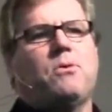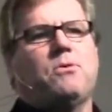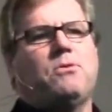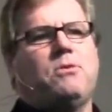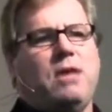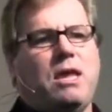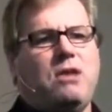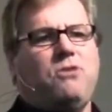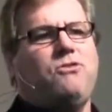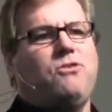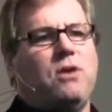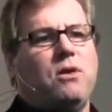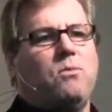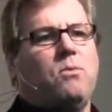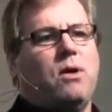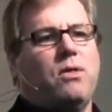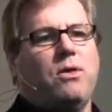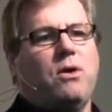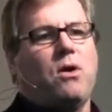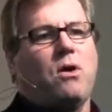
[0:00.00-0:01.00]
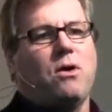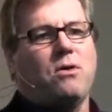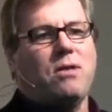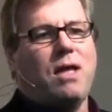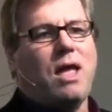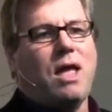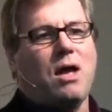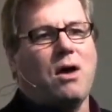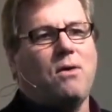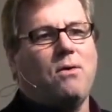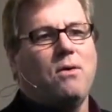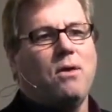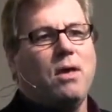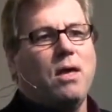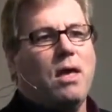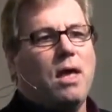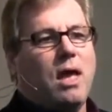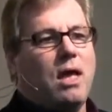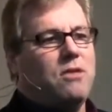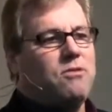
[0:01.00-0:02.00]
are teaching where they are now
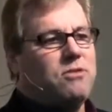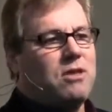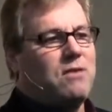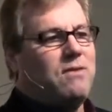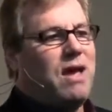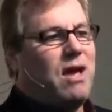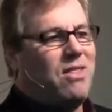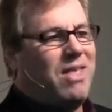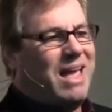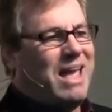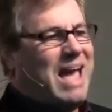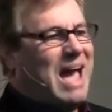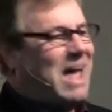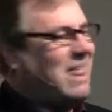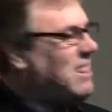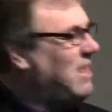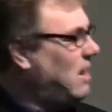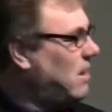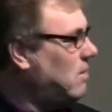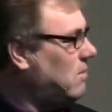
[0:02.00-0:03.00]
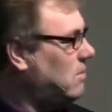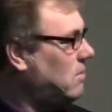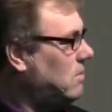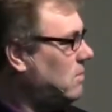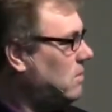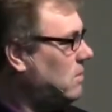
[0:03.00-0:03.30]
instead of how they got there.